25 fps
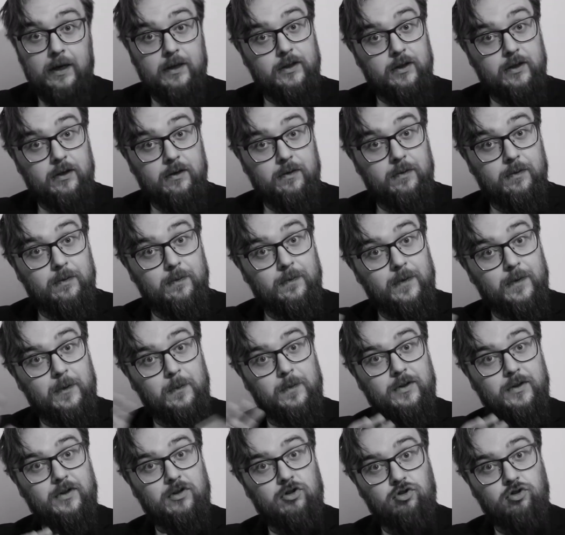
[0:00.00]
so there
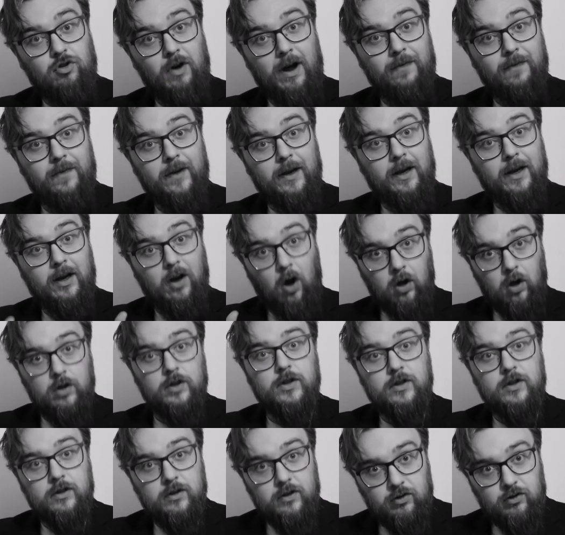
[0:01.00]
was traffic,
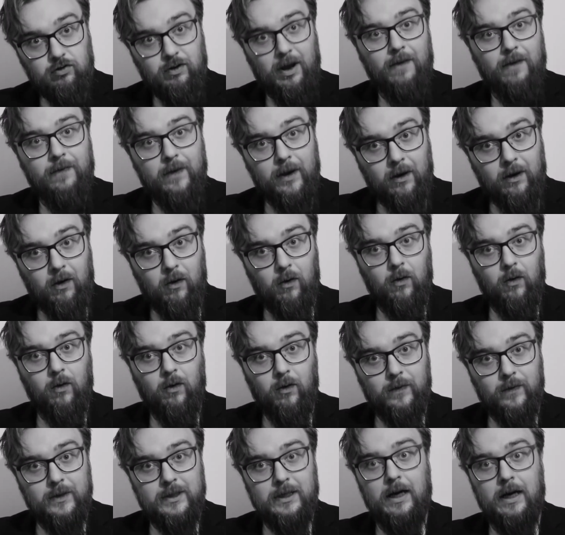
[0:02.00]
constant traffic all
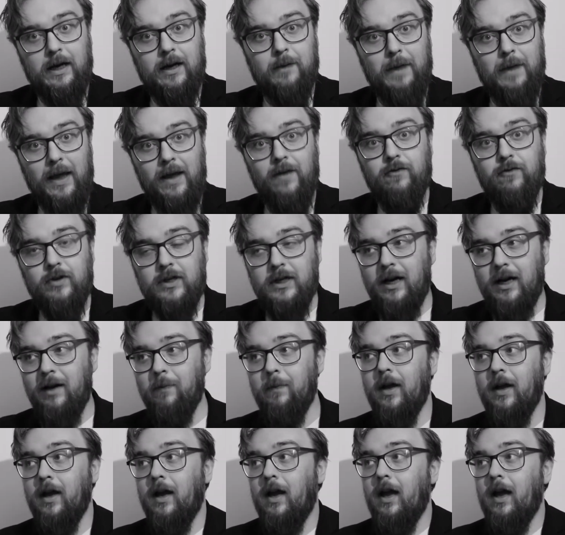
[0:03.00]
the time, every time.